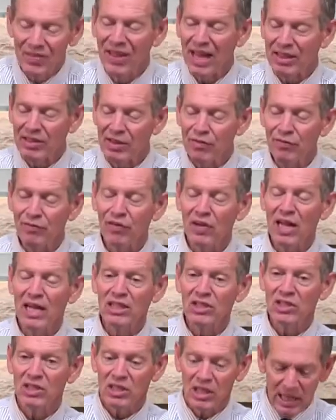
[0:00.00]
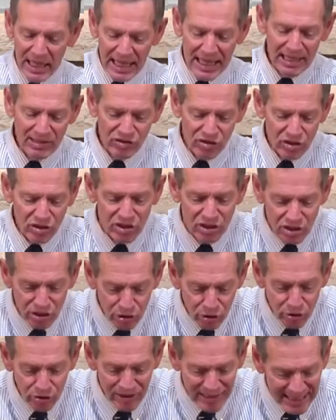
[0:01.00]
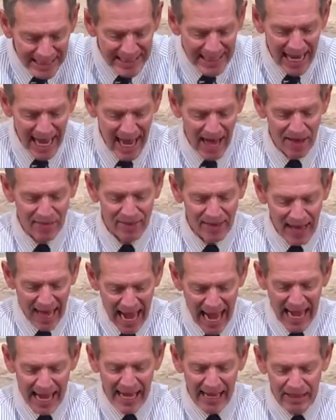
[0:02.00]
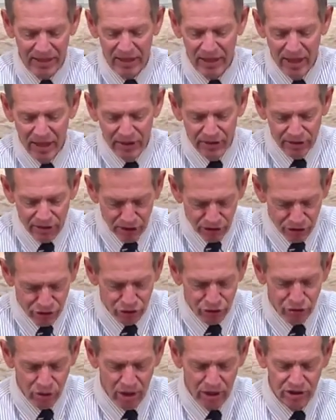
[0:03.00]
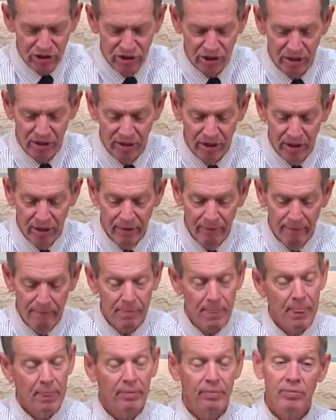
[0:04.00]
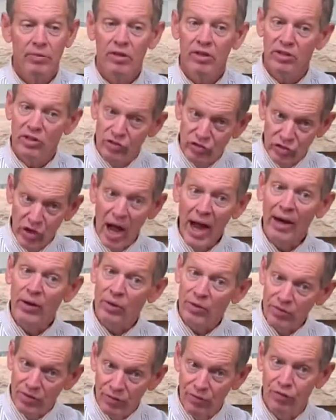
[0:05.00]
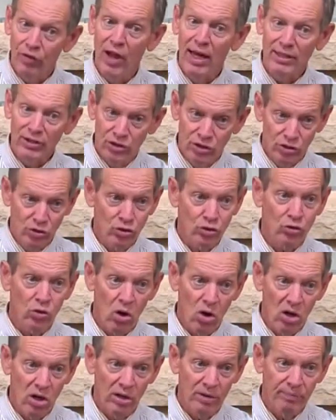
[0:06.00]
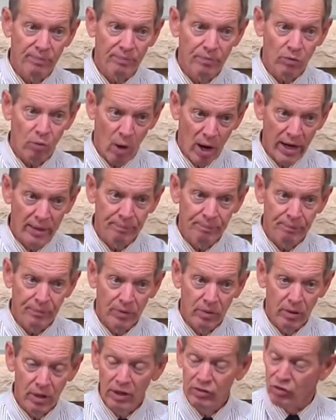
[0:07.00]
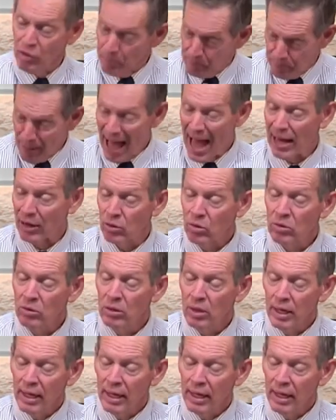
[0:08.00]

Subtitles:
that the flesh leads to death and destruction. The desire of the flesh is strong, right? It's a battle.